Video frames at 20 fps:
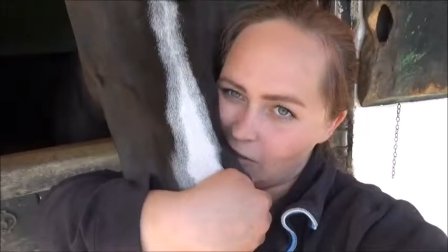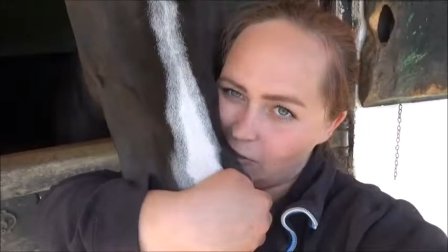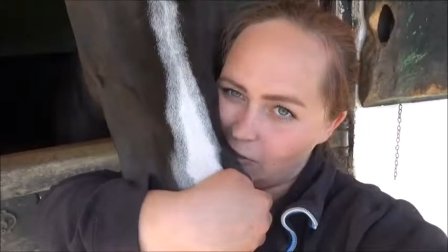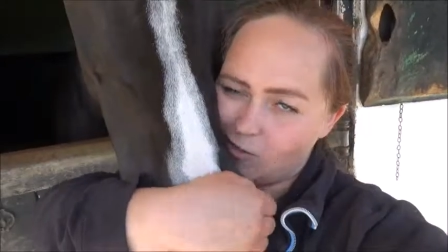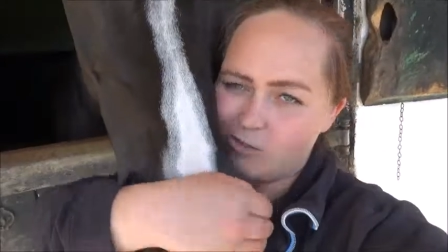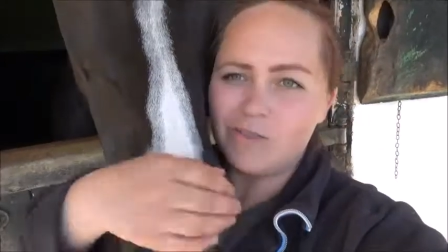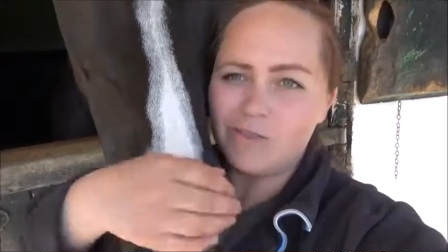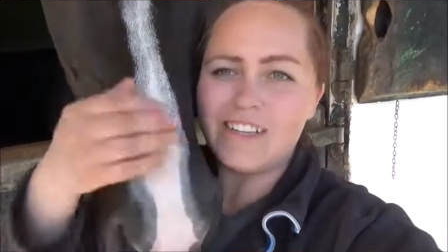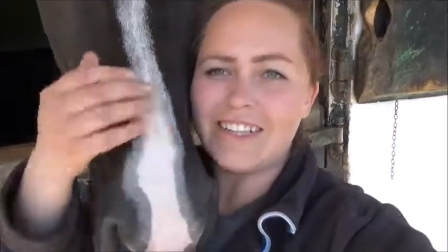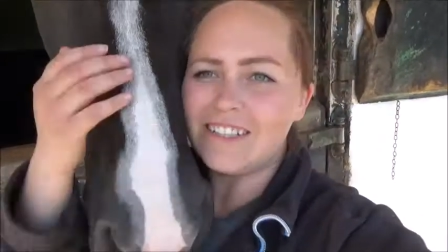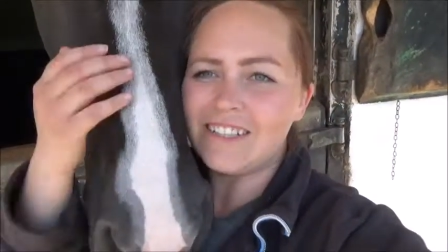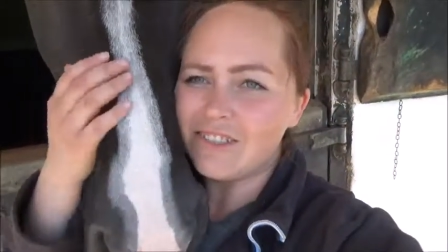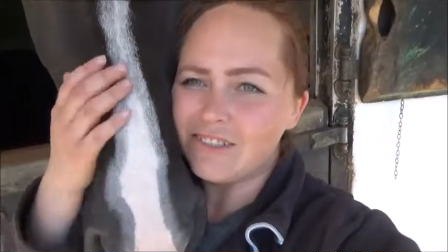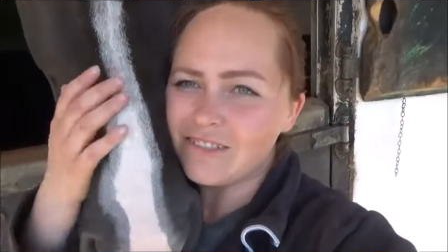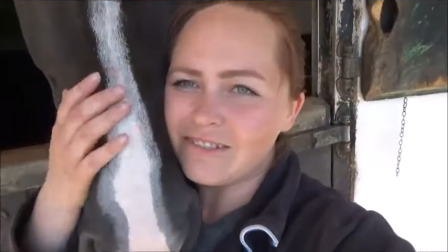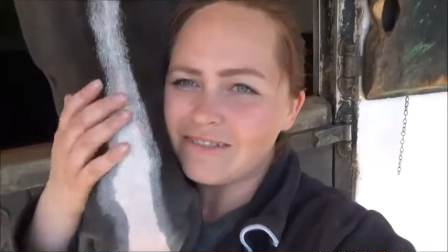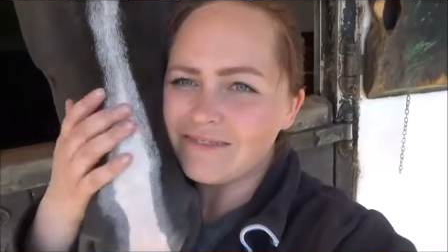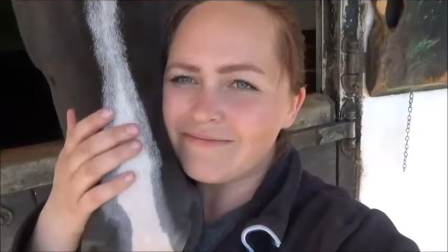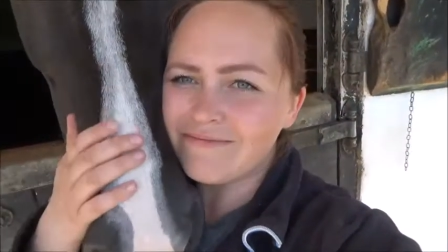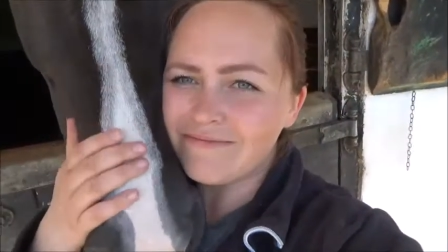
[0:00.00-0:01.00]
not so little,
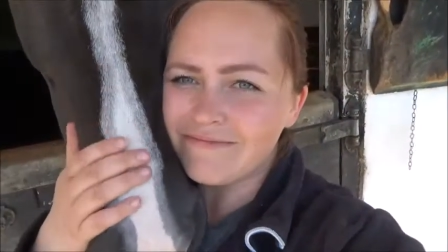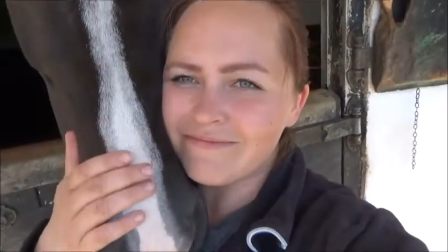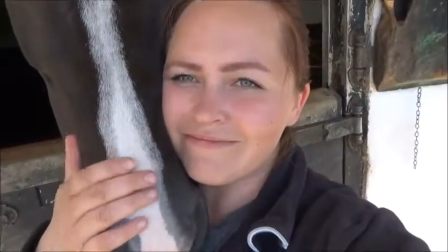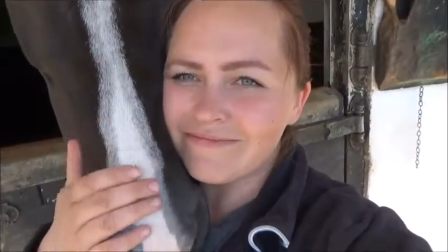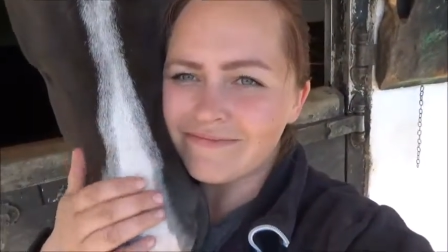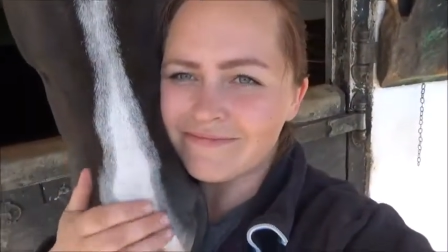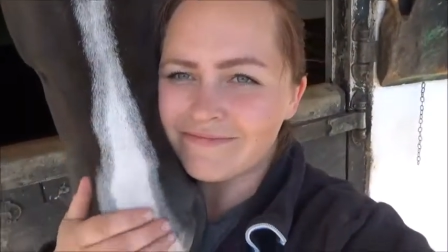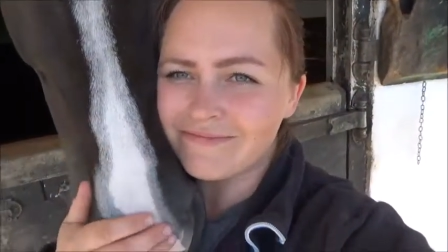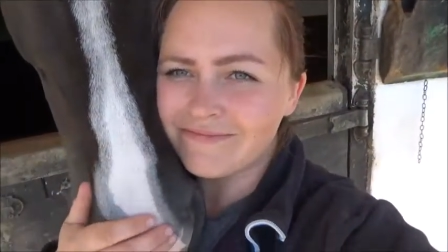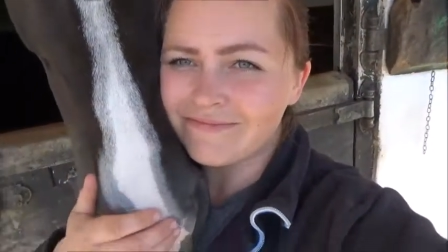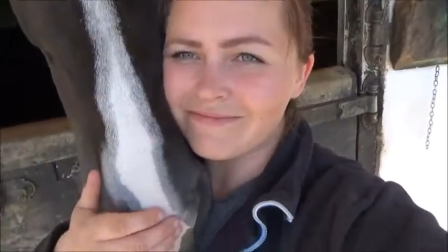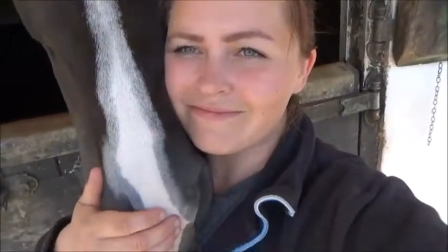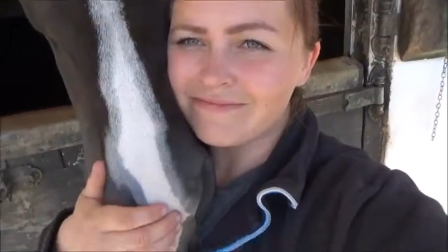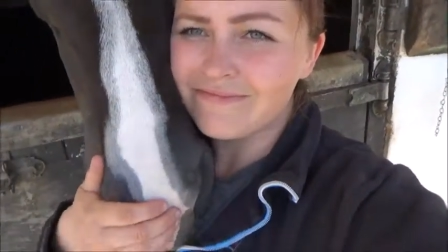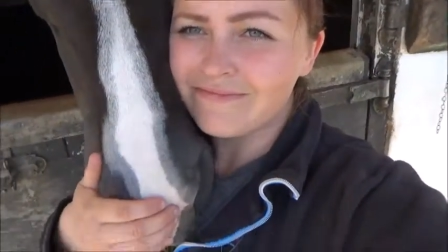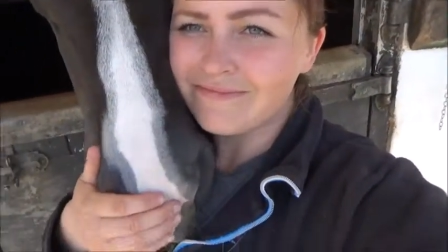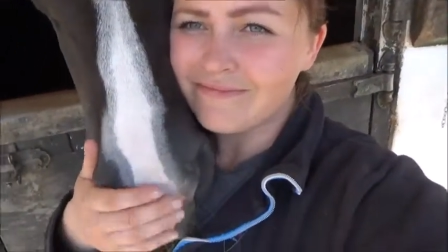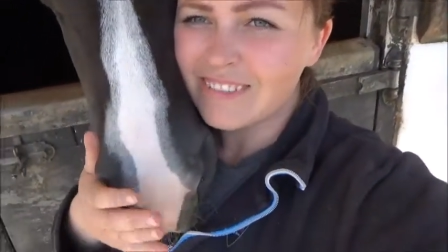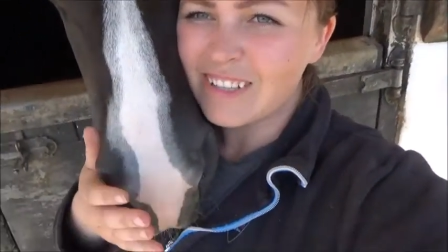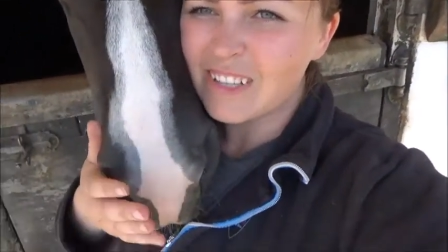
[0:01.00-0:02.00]

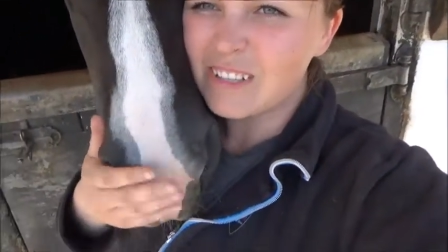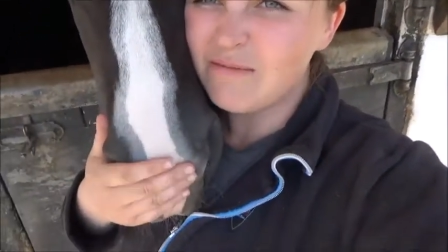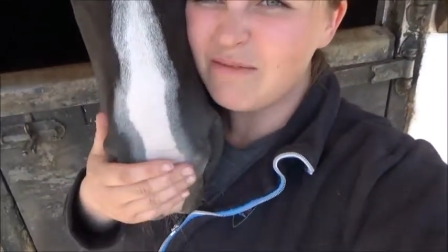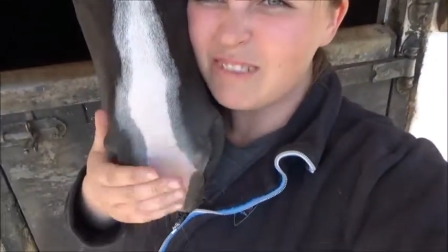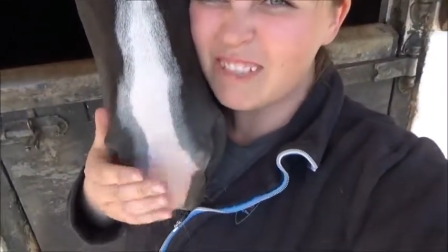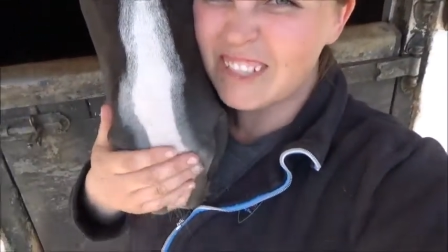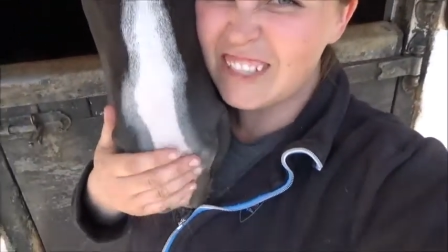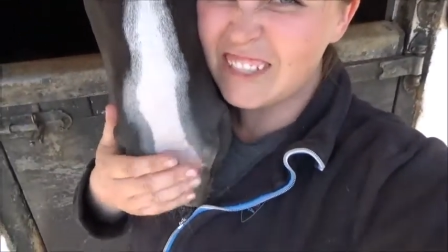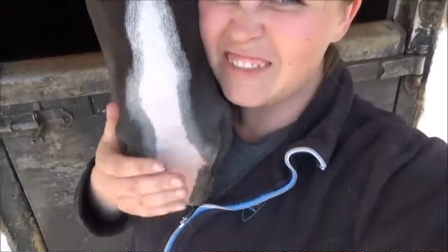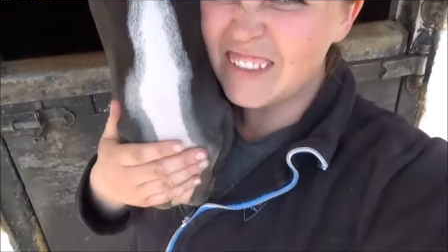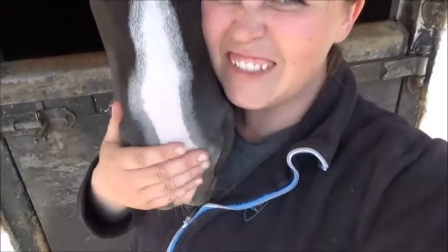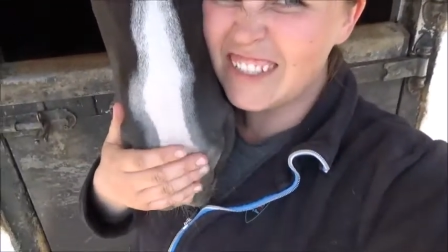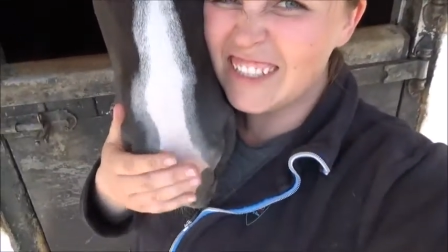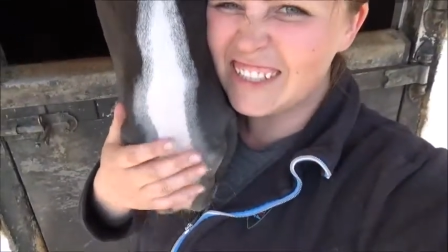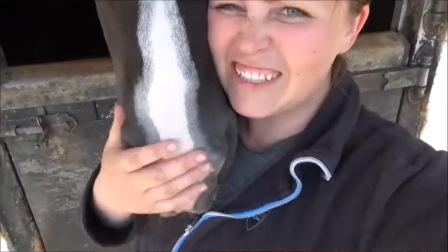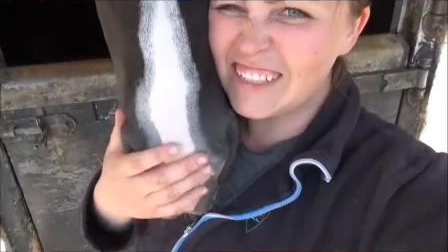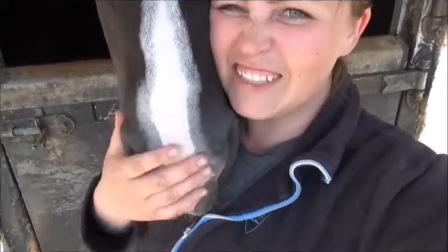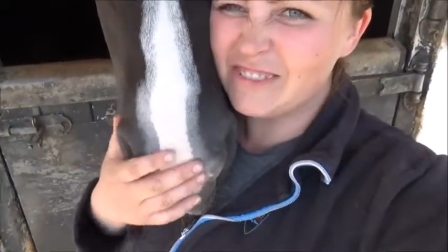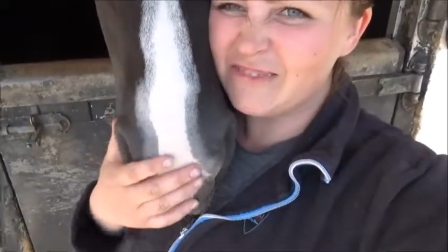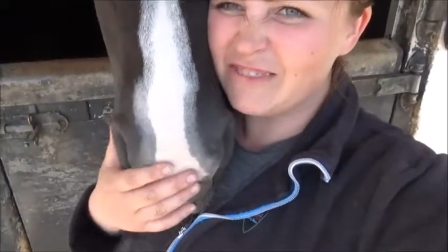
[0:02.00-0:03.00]
but she's very
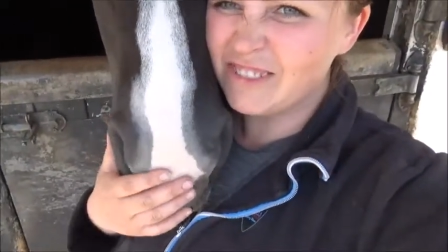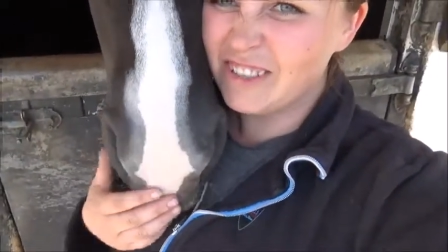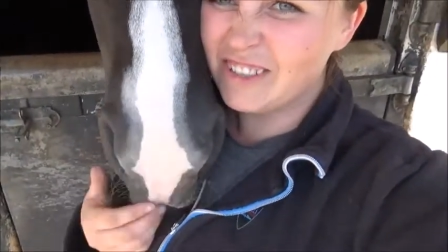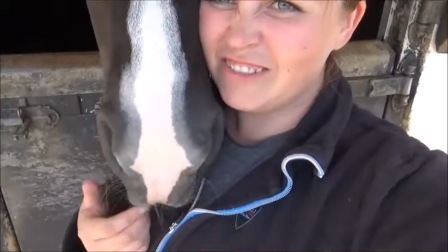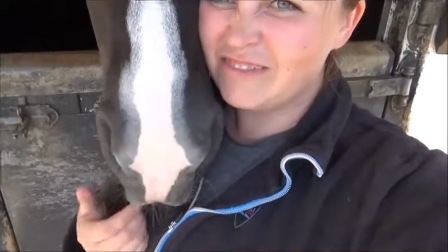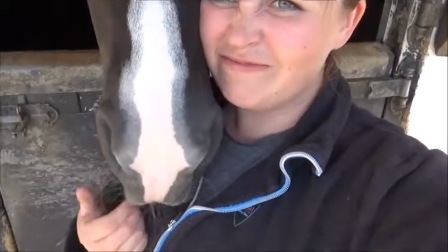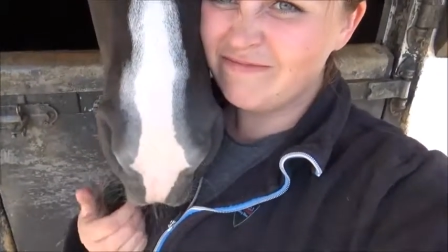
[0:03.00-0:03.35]
cute.